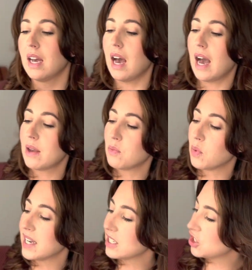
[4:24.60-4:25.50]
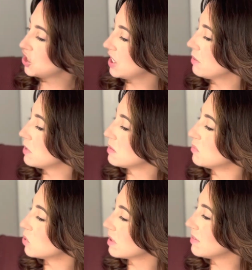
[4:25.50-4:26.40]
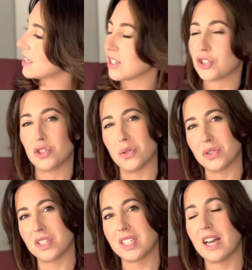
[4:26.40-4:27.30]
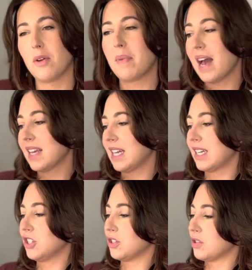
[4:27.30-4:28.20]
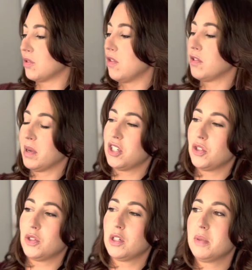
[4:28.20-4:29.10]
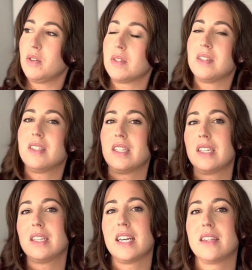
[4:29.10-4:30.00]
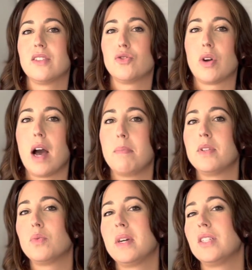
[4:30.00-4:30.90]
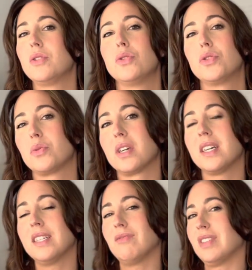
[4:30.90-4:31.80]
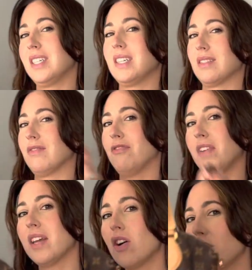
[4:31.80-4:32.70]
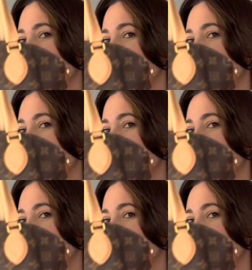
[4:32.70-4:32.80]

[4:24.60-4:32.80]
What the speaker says: I wish it was more of like a shoulder style bag that I could just throw over my shoulder, but you can see like the drop is way too short. It really doesn't fit over